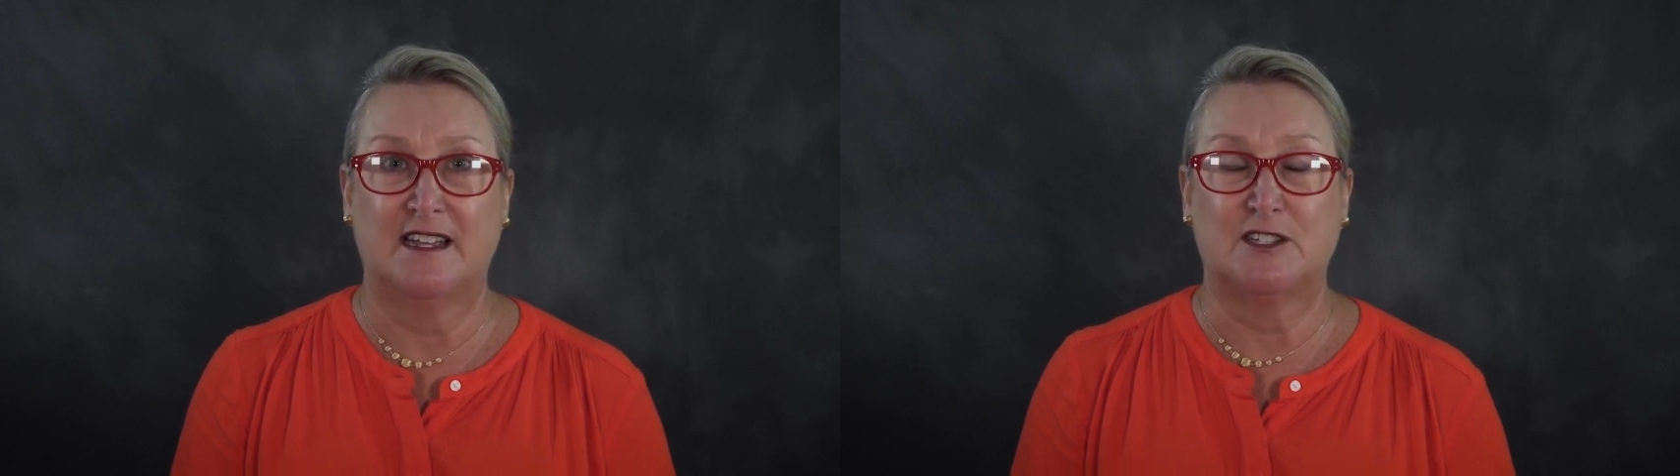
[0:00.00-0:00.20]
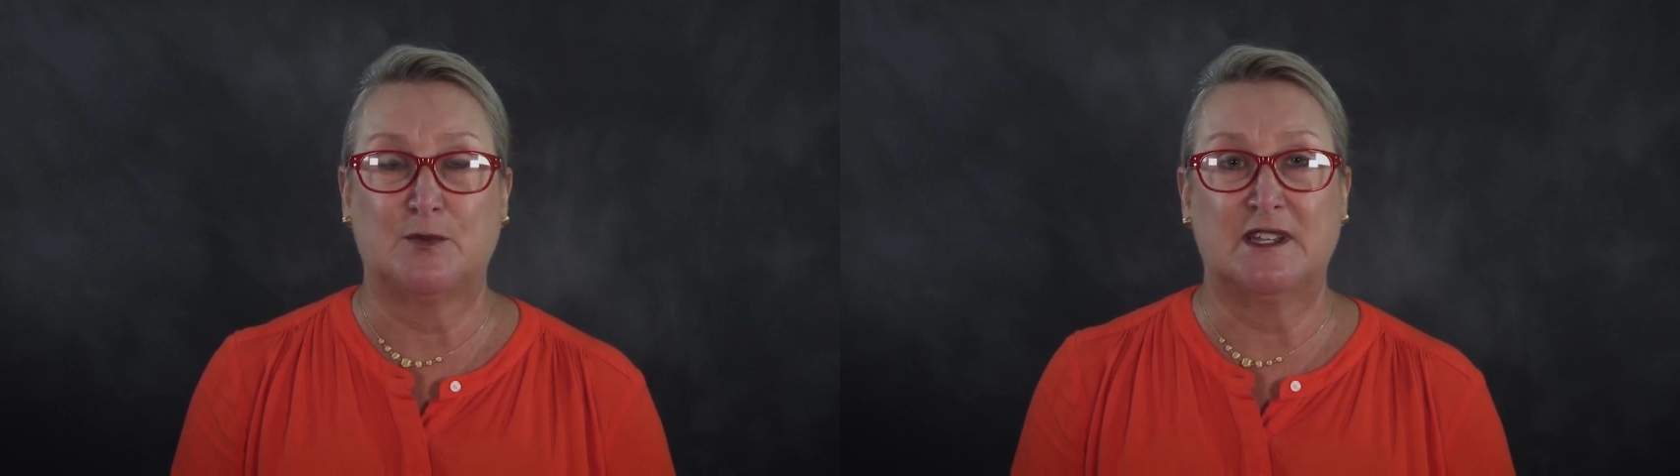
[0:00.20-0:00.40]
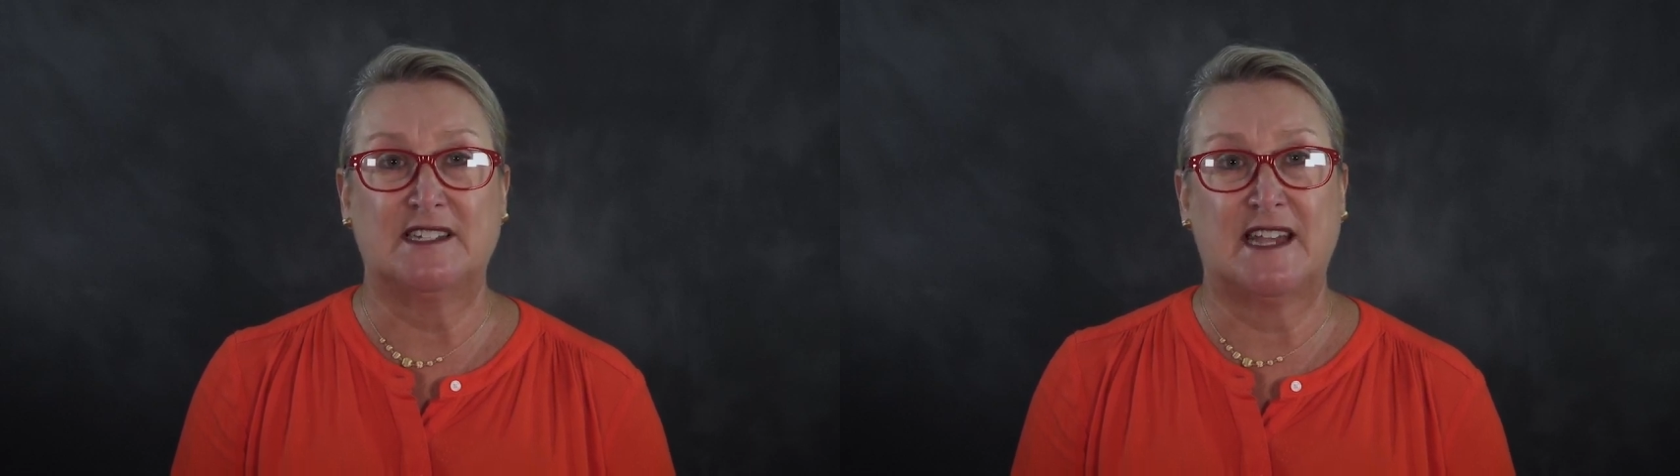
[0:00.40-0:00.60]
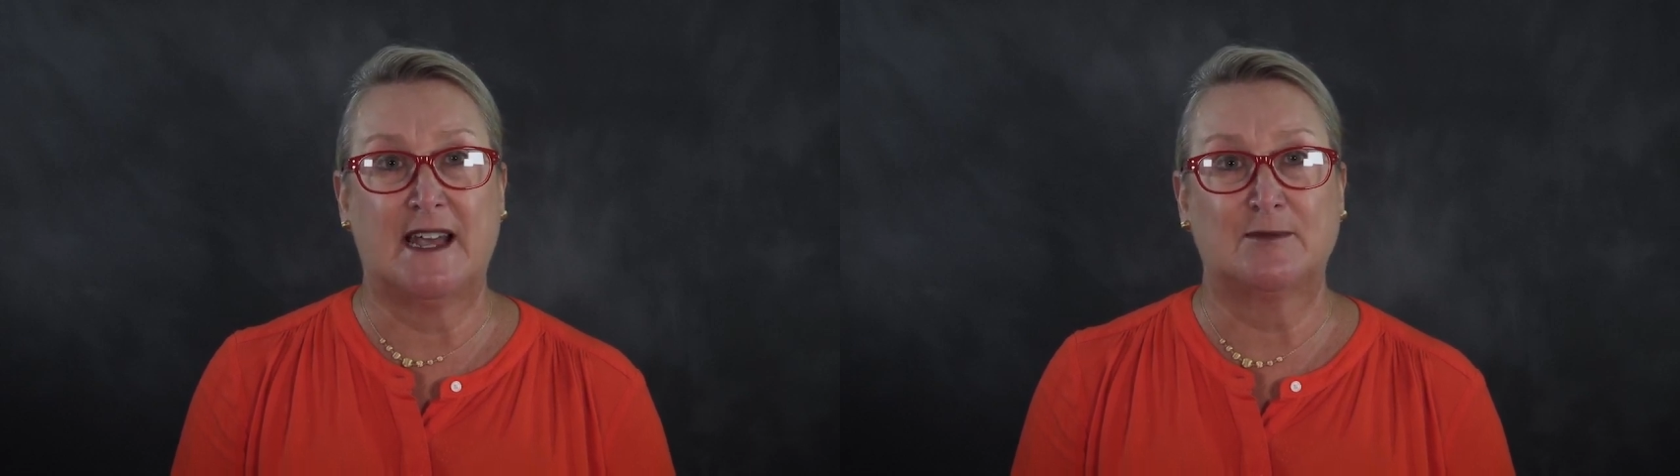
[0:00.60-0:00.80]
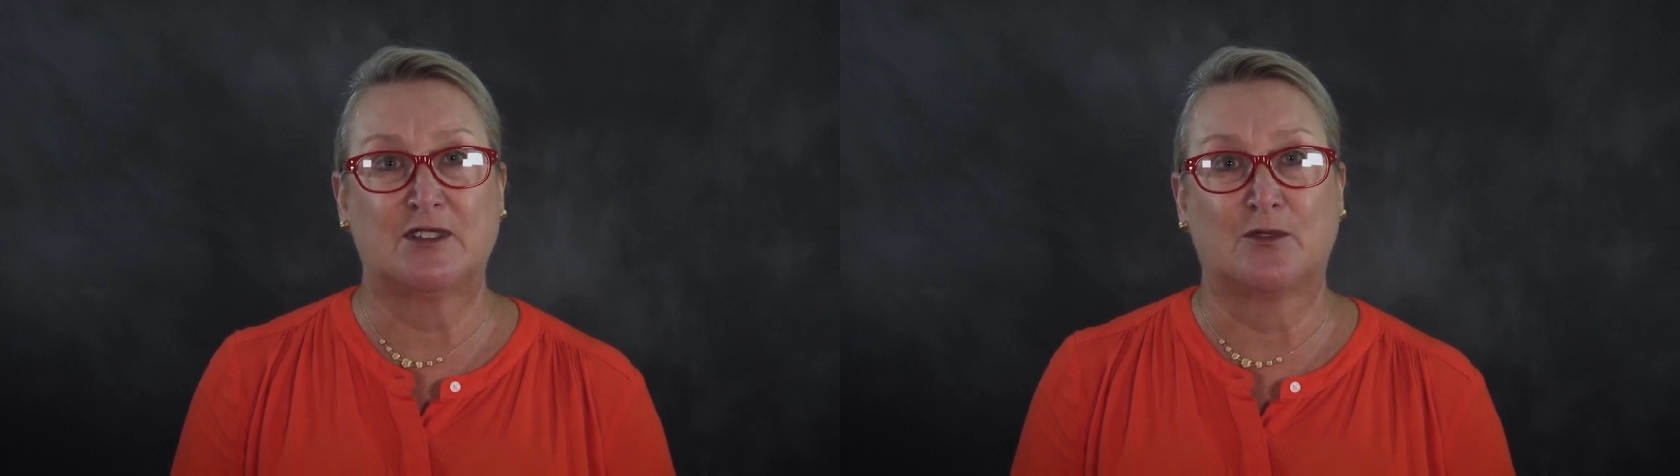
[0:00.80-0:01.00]
As we
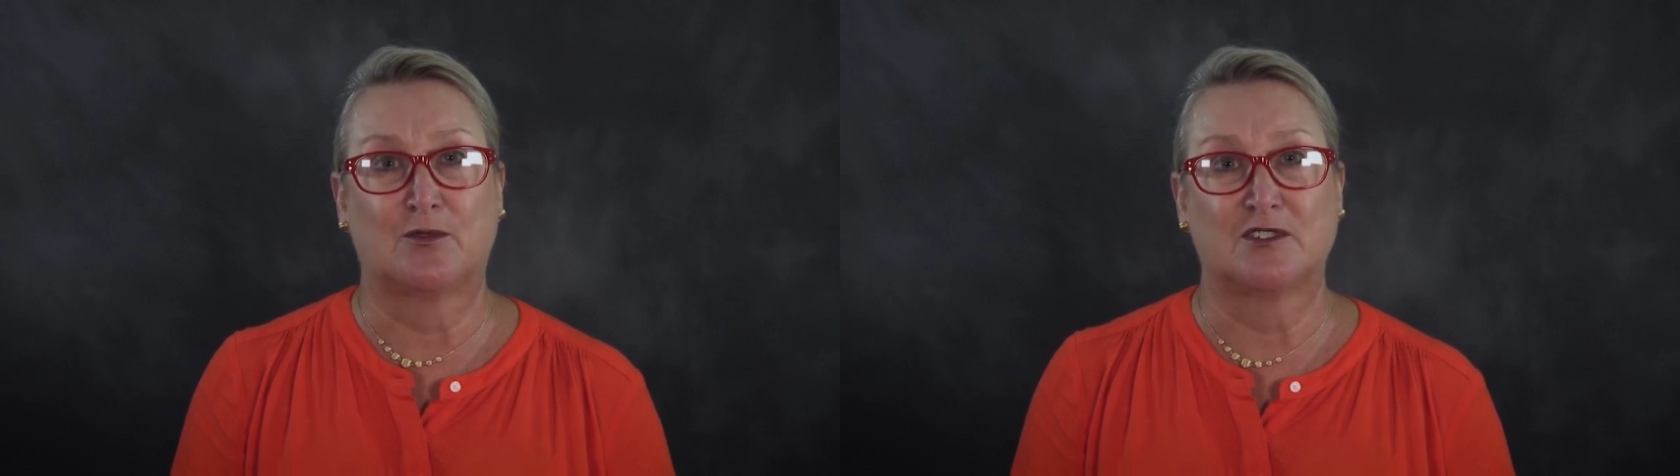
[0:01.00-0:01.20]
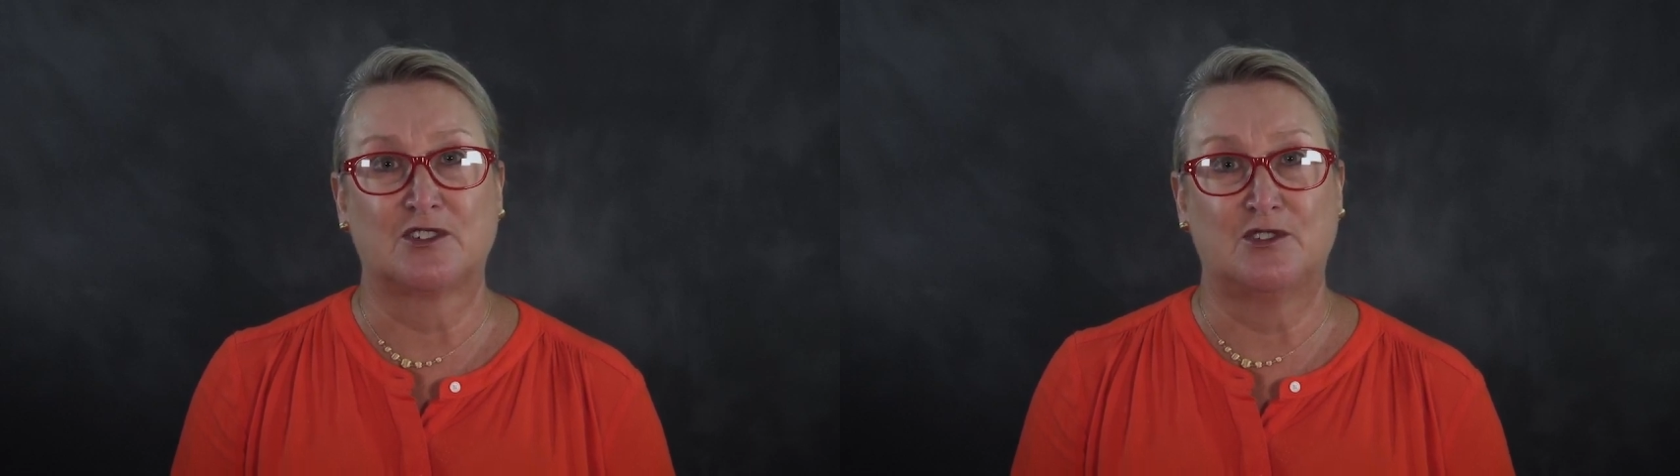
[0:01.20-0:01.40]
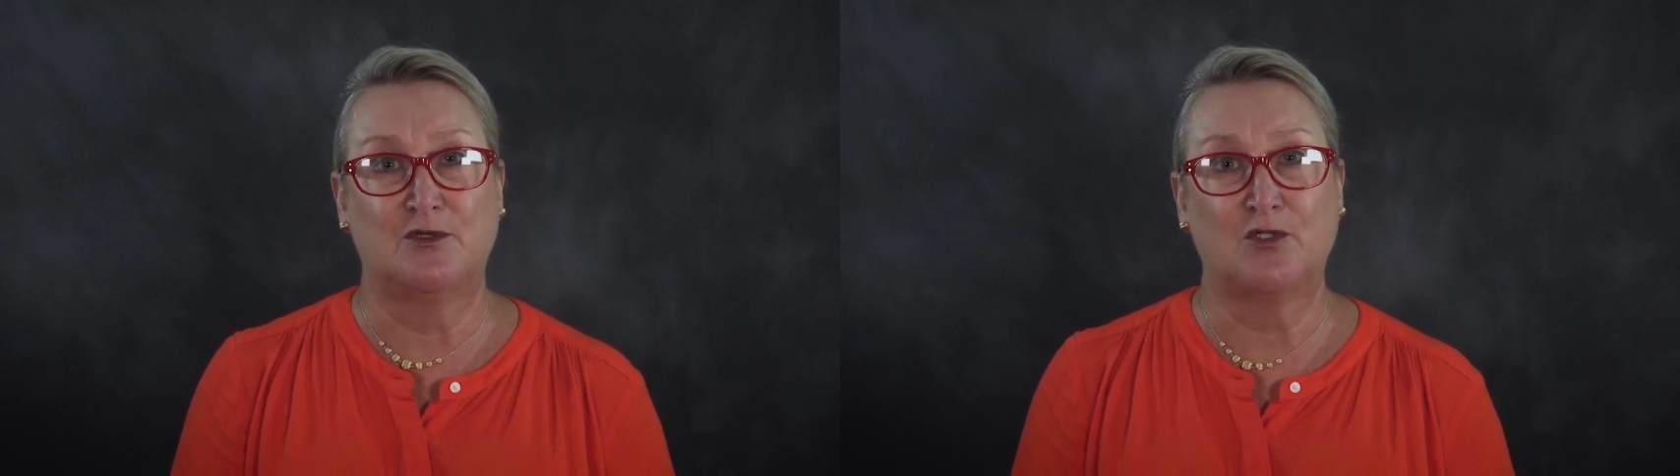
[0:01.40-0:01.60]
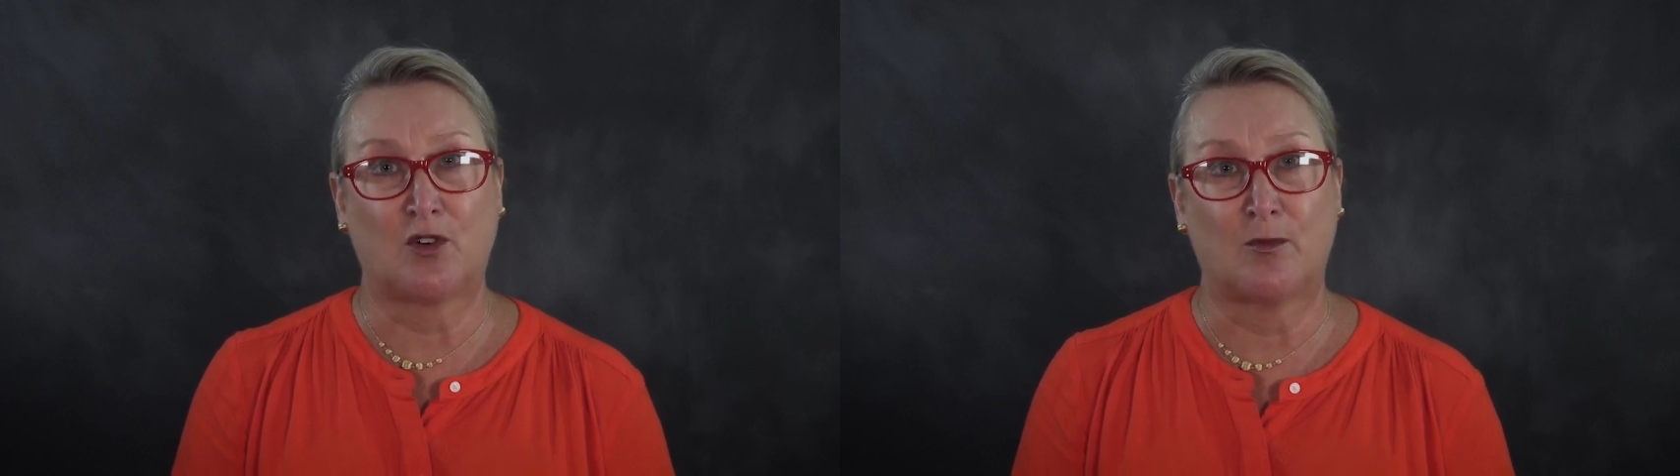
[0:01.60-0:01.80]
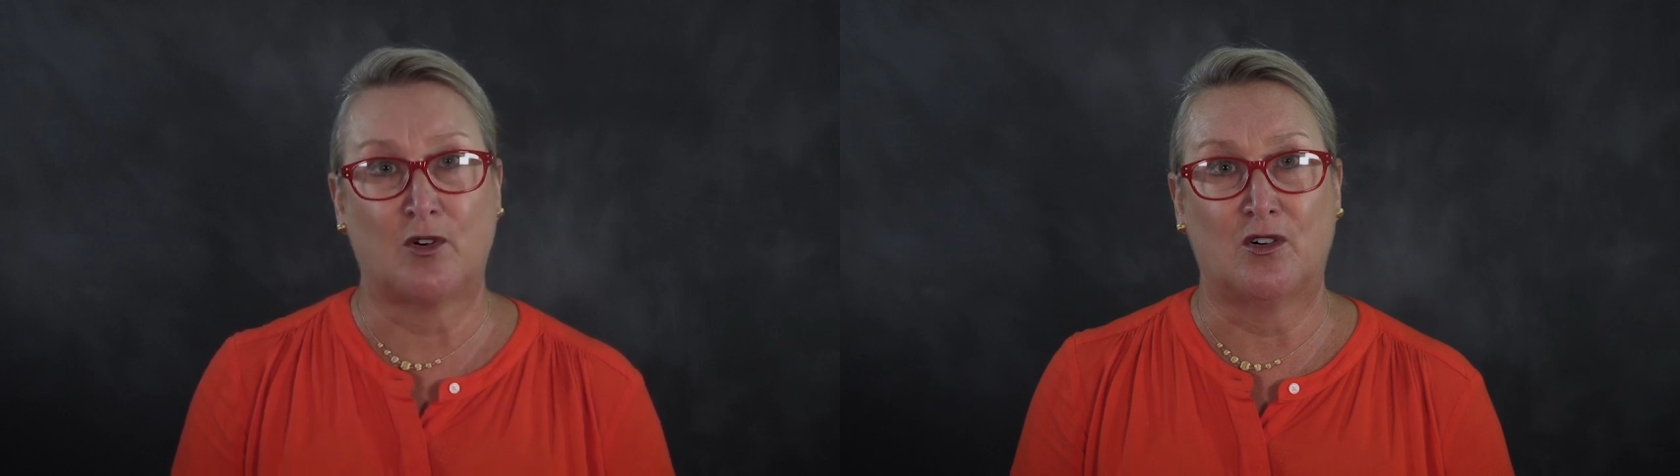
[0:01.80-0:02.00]
adapt to the world's new
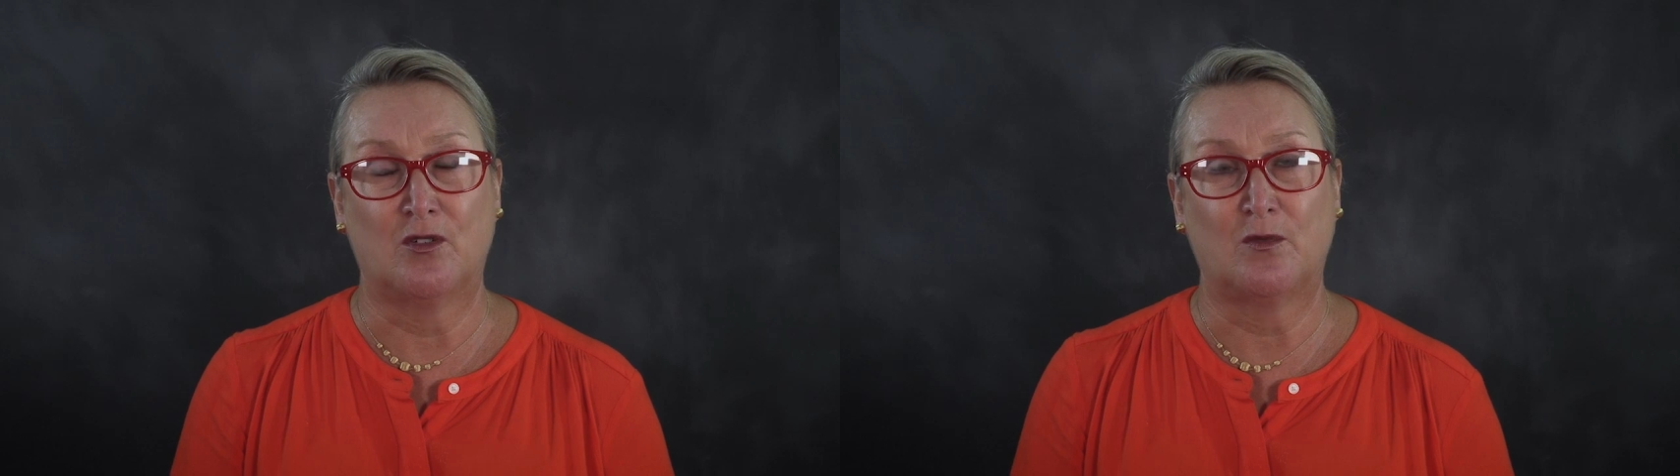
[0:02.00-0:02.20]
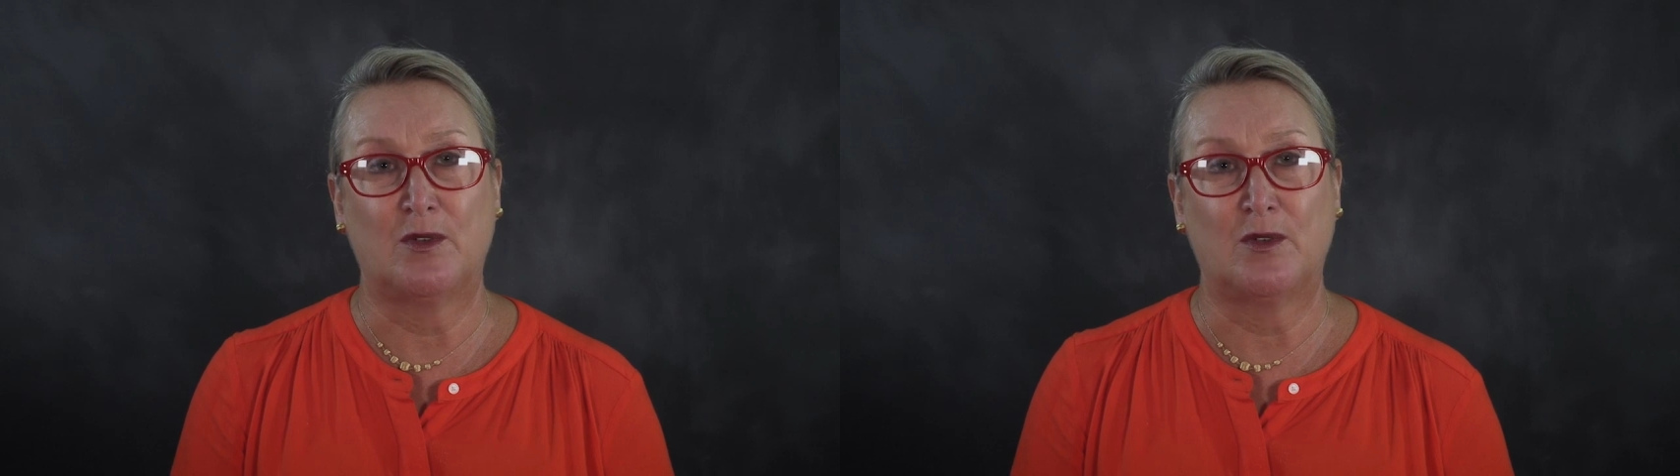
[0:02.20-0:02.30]
normal,